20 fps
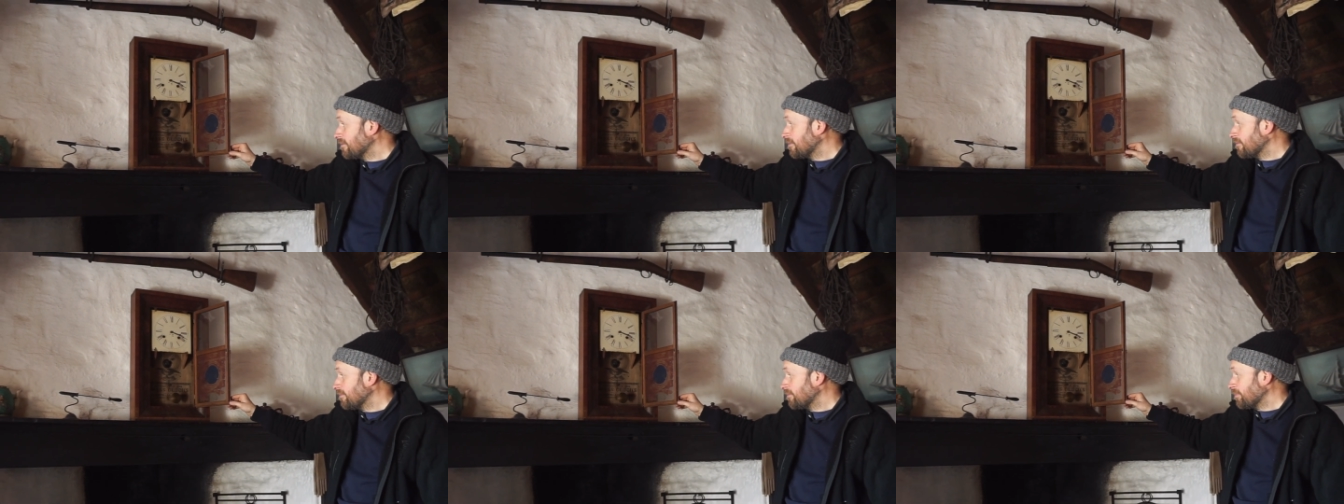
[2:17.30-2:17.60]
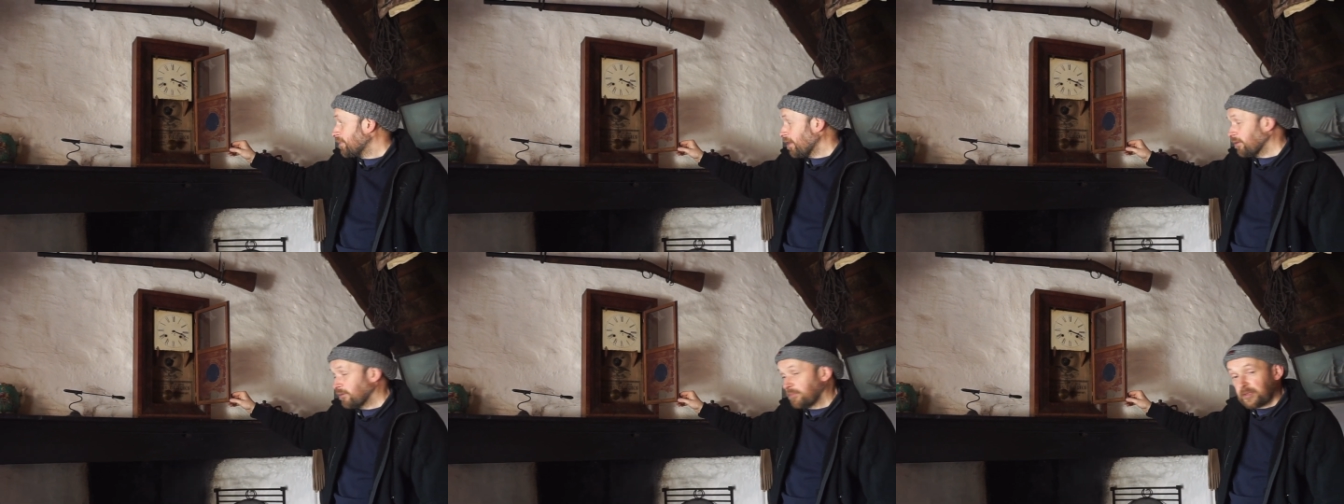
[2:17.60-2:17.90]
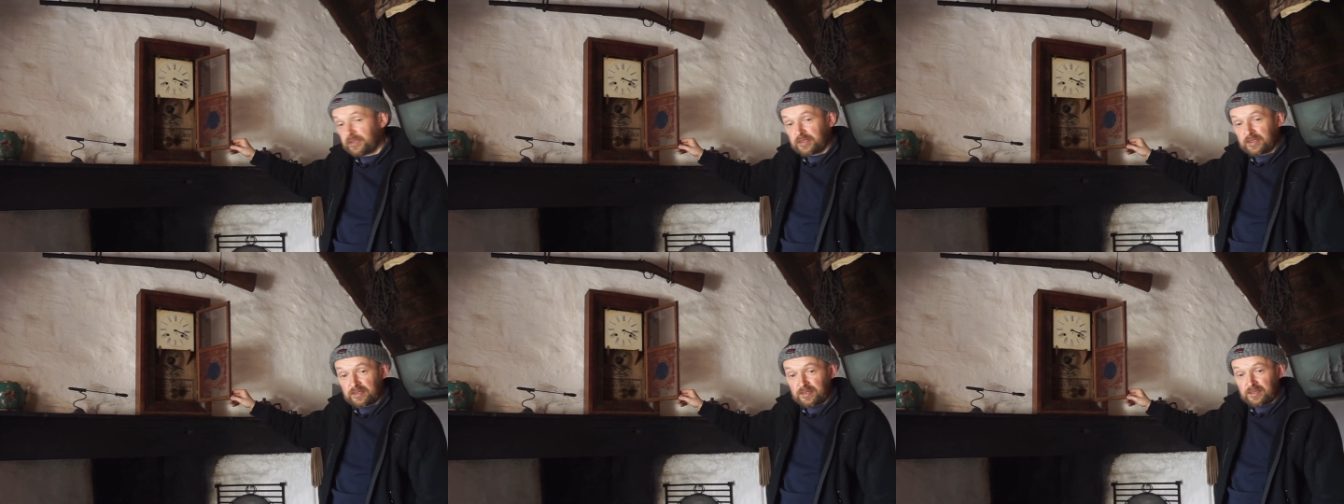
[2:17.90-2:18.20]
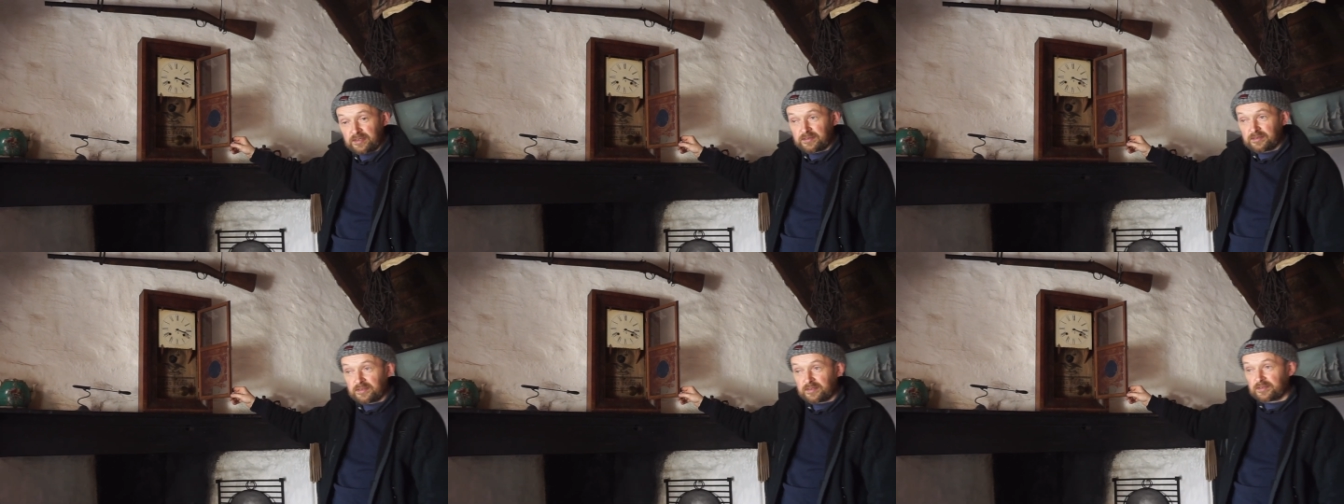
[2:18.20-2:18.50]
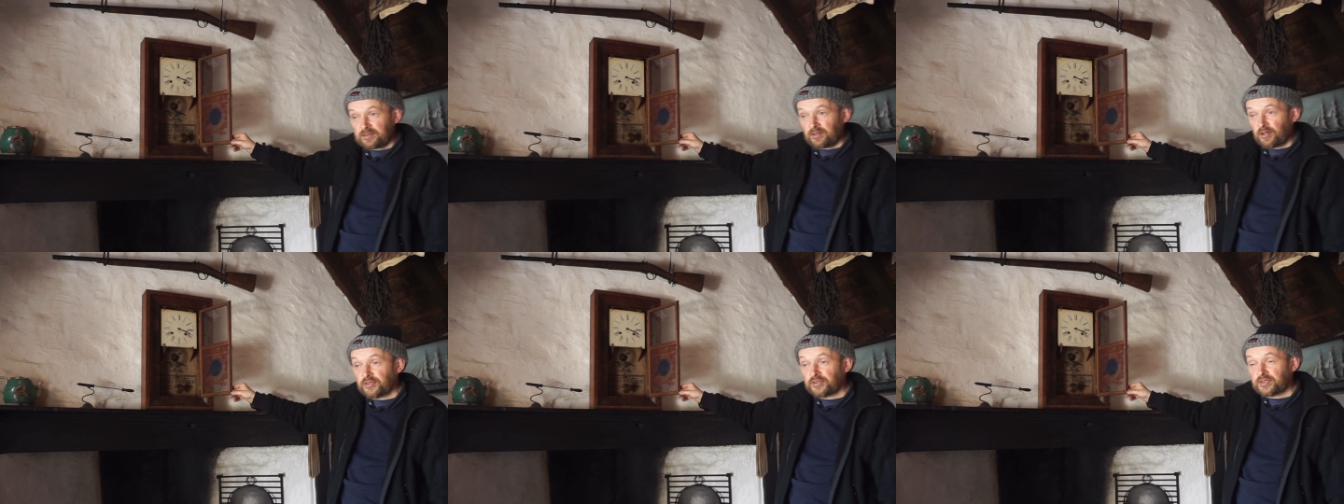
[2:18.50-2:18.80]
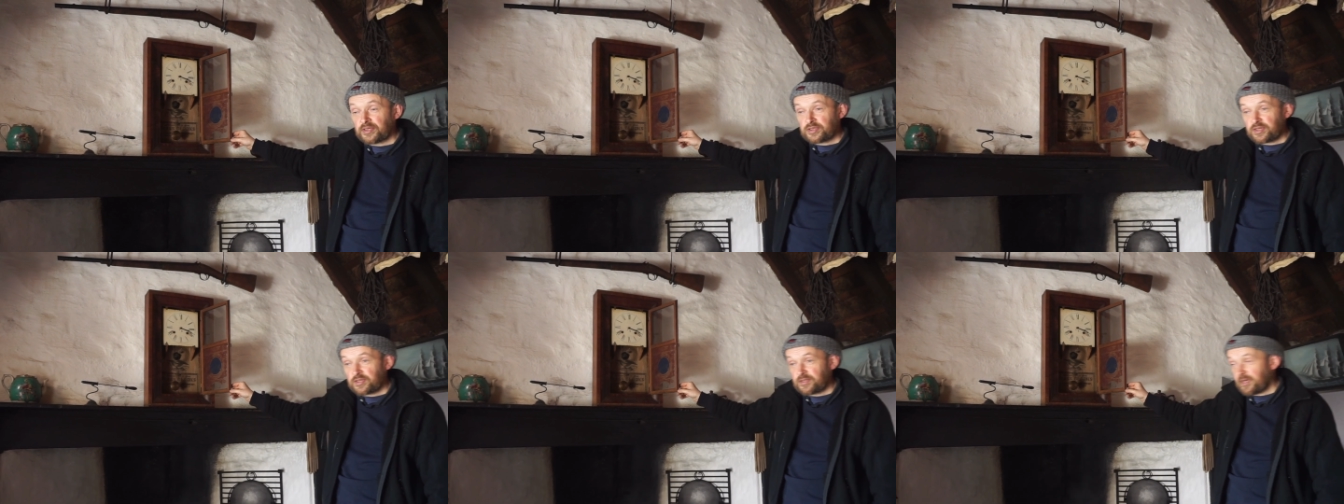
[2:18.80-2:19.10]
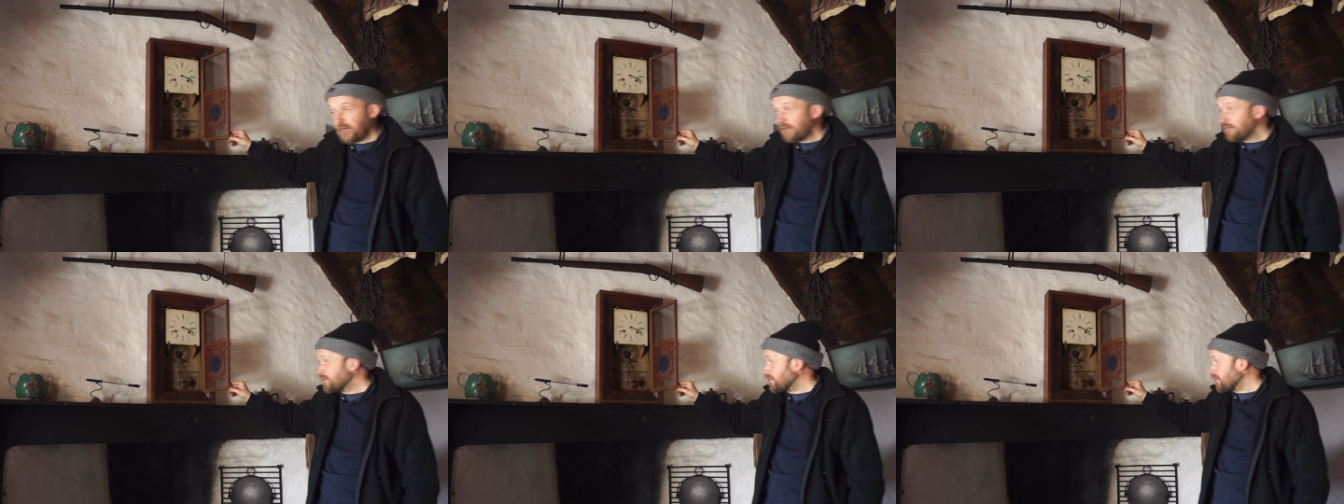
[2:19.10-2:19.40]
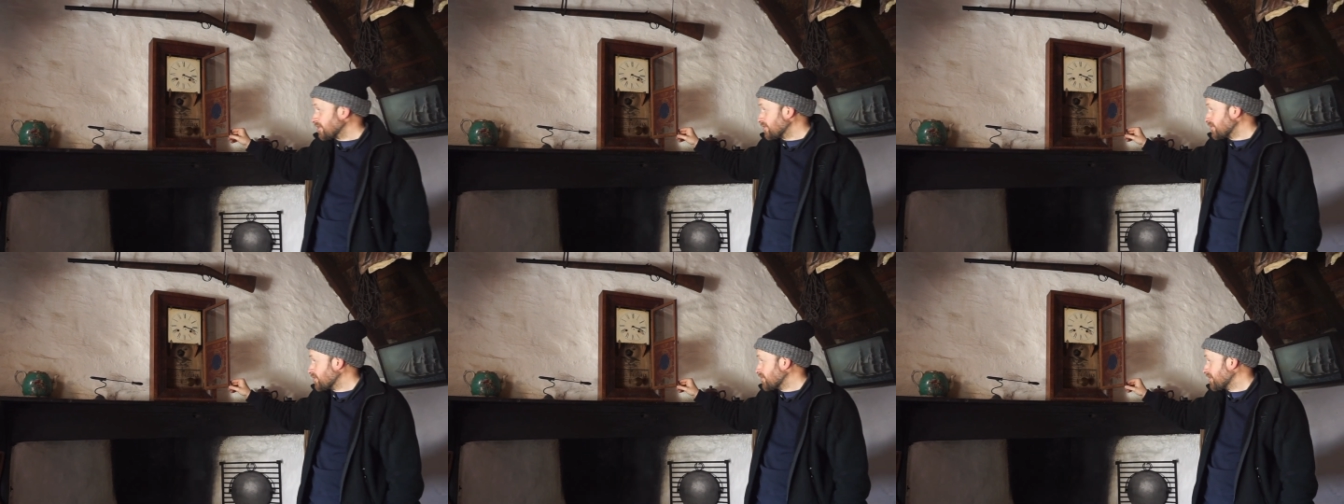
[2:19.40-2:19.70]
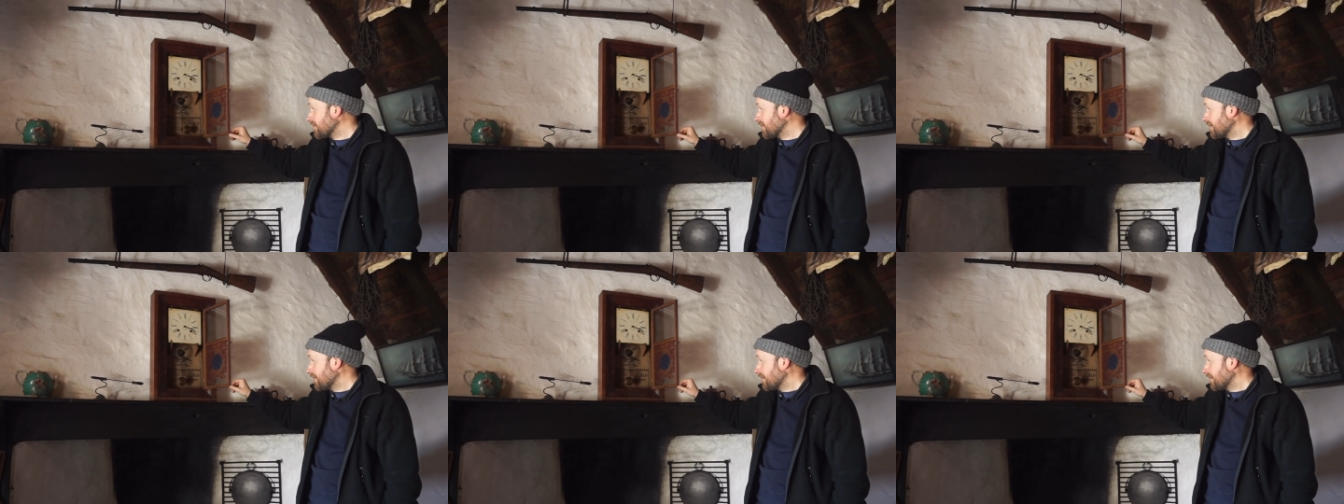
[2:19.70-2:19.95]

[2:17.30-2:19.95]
probably in the hundreds of thousands,